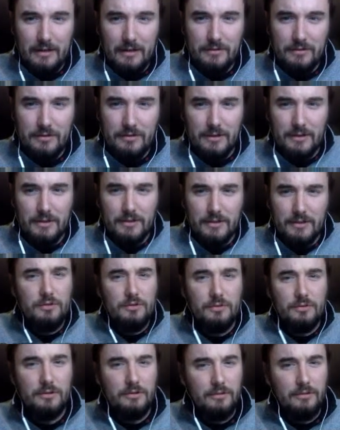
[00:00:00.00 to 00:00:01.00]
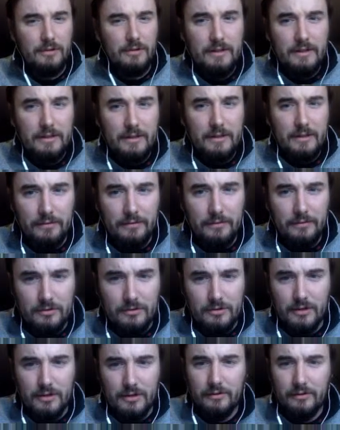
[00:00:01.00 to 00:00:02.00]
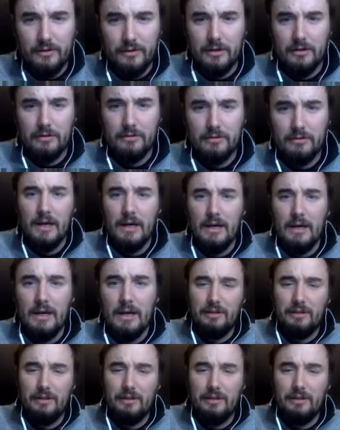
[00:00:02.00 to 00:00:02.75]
kind of to an unusual degree as far as sharks go.